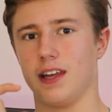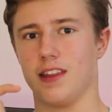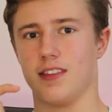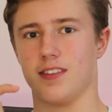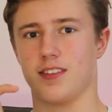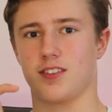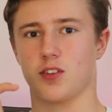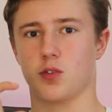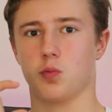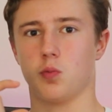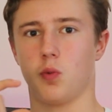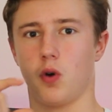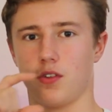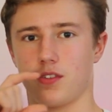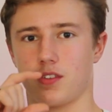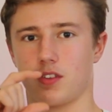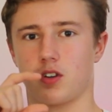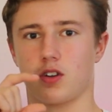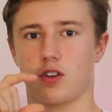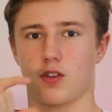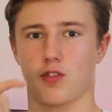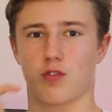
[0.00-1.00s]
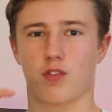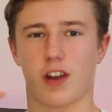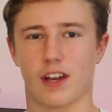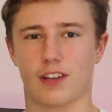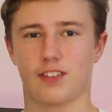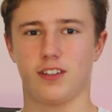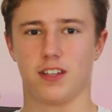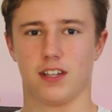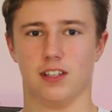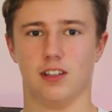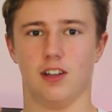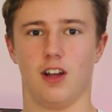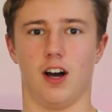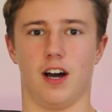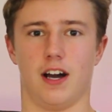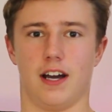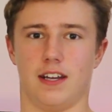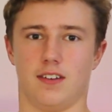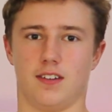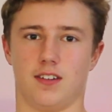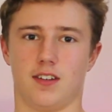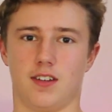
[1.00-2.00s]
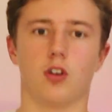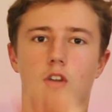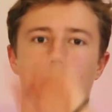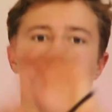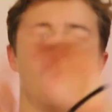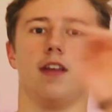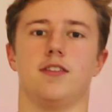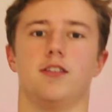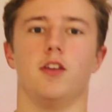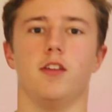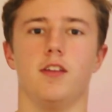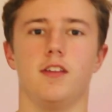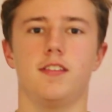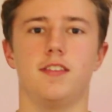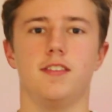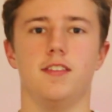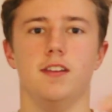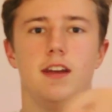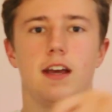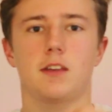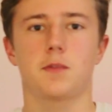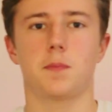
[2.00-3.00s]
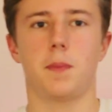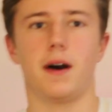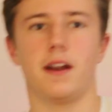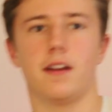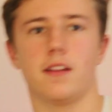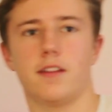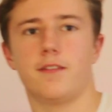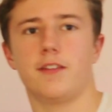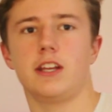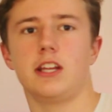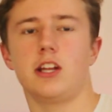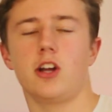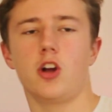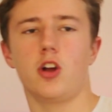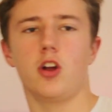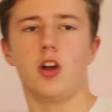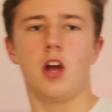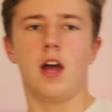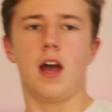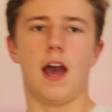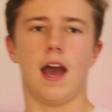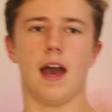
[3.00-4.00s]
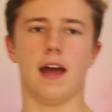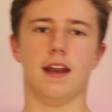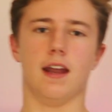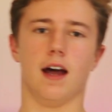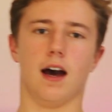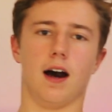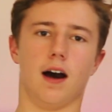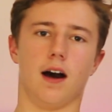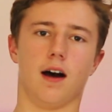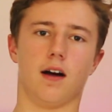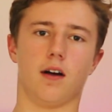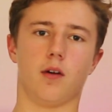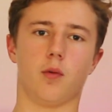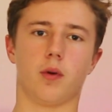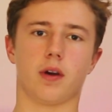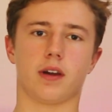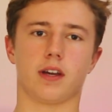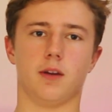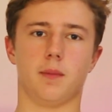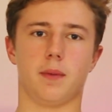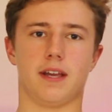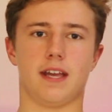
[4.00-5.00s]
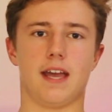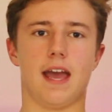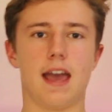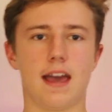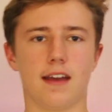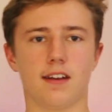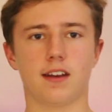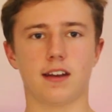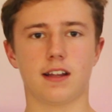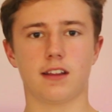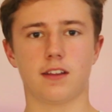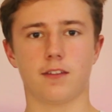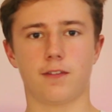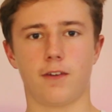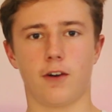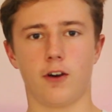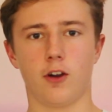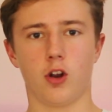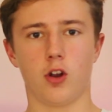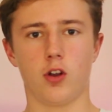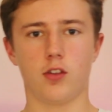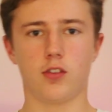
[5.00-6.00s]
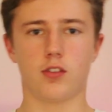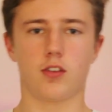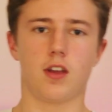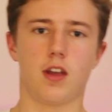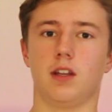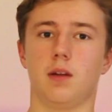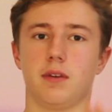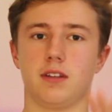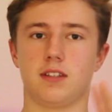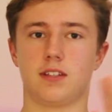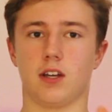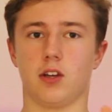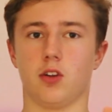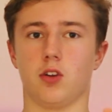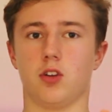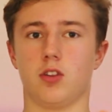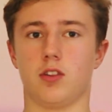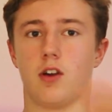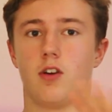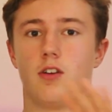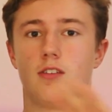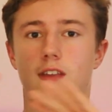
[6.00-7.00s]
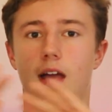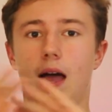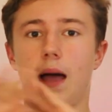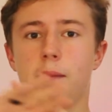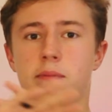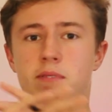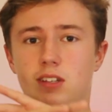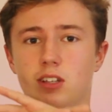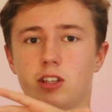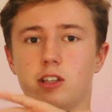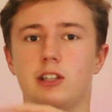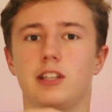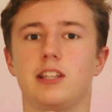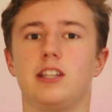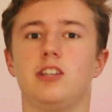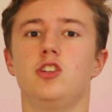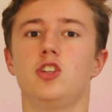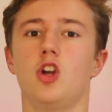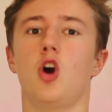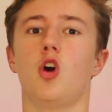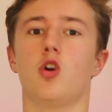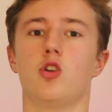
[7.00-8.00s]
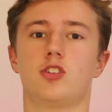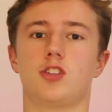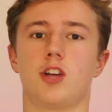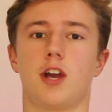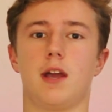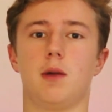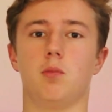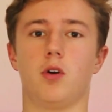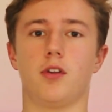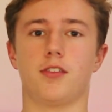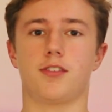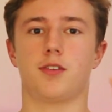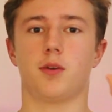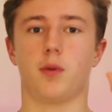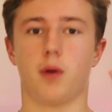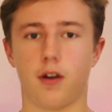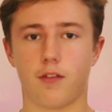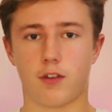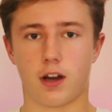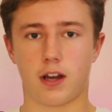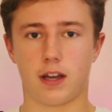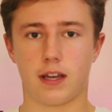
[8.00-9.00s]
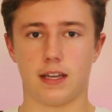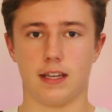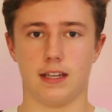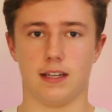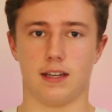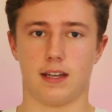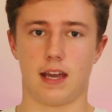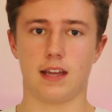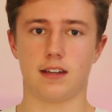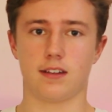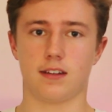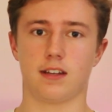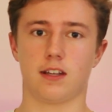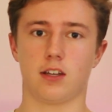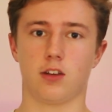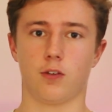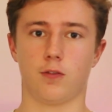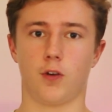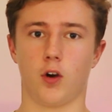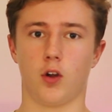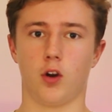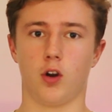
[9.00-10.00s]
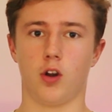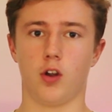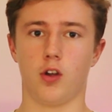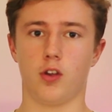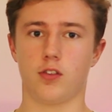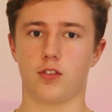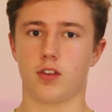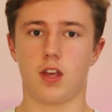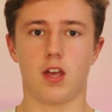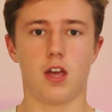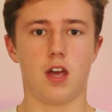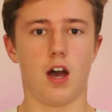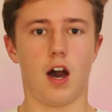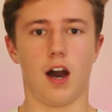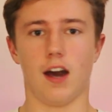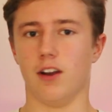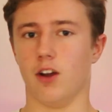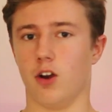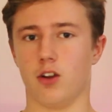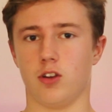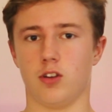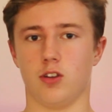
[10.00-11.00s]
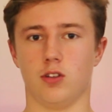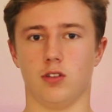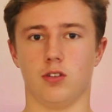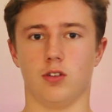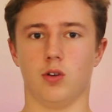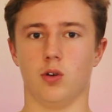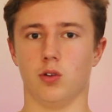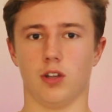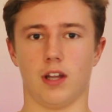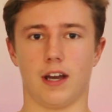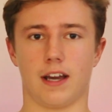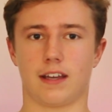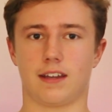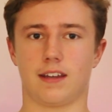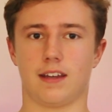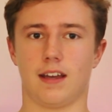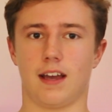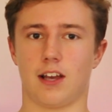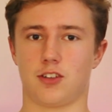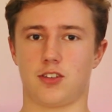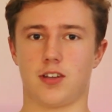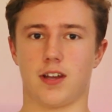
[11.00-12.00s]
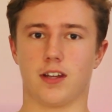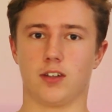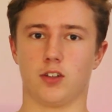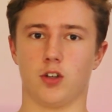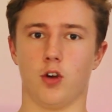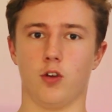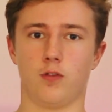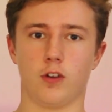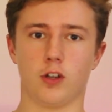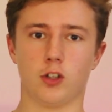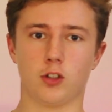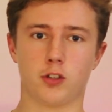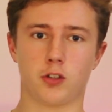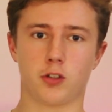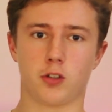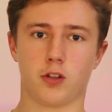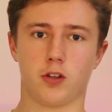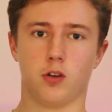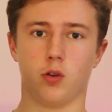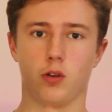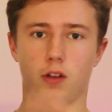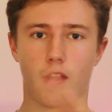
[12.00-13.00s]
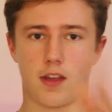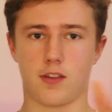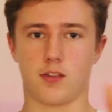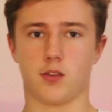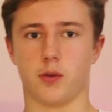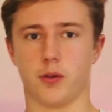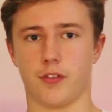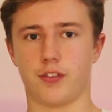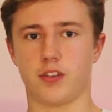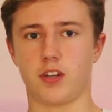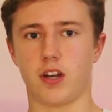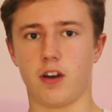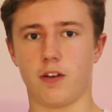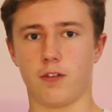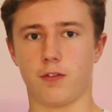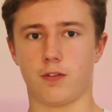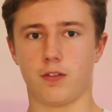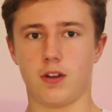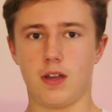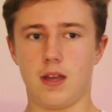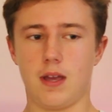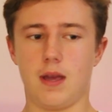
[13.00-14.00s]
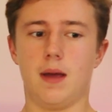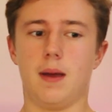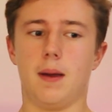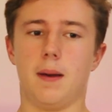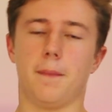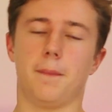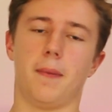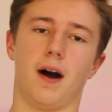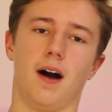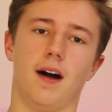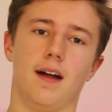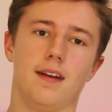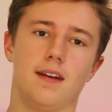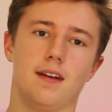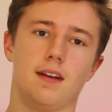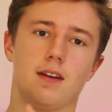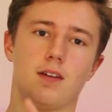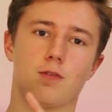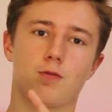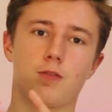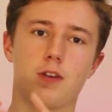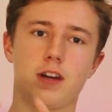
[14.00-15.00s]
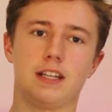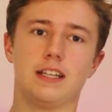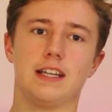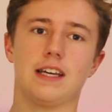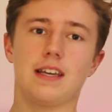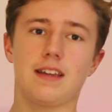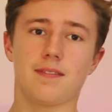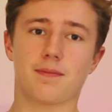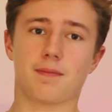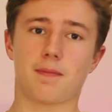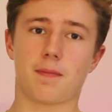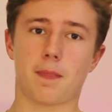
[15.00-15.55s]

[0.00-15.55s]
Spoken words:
lens just wasn't correctly aligned. Alright, so this is the next part of the video, and we're going to be editing the photos. Let me tell you, there is absolutely no shame whatsoever in editing your photos. I know you all like #NoFilter and all that sort of stuff, but really,